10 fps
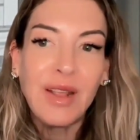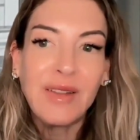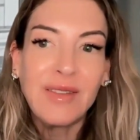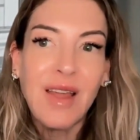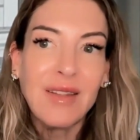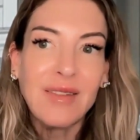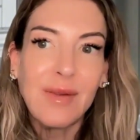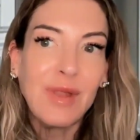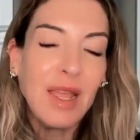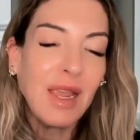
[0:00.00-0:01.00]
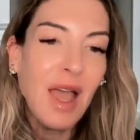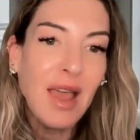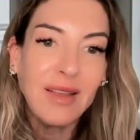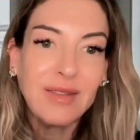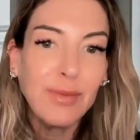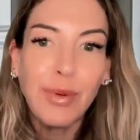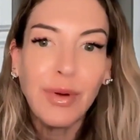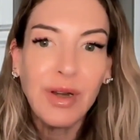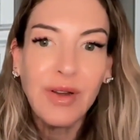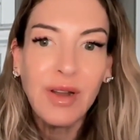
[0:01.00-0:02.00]
but it's not something I
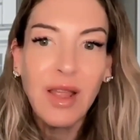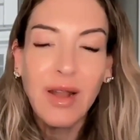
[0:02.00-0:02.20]
support